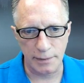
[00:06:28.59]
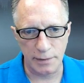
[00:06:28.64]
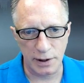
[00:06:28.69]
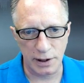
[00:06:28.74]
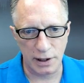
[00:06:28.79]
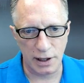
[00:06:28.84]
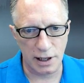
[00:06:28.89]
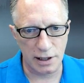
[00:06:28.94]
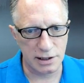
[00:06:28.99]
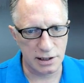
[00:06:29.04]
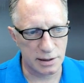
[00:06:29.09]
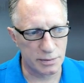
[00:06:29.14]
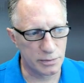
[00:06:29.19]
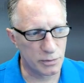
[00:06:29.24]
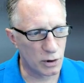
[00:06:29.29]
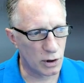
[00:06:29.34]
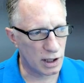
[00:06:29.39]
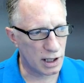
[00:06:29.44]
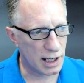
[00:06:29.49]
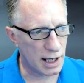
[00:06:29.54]
There are some
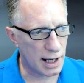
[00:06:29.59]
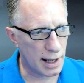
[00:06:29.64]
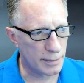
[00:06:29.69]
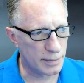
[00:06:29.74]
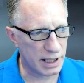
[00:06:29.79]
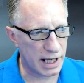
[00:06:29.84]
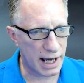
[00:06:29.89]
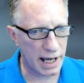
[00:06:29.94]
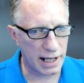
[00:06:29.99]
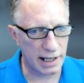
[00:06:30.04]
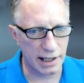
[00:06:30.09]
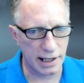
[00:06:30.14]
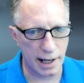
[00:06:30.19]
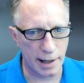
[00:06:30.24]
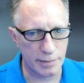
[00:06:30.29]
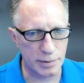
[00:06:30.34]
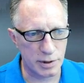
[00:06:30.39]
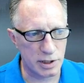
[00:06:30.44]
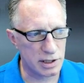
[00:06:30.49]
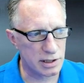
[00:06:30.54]
more complicated
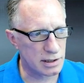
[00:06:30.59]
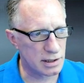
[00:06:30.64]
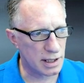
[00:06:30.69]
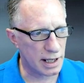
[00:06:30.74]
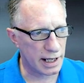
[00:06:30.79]
options.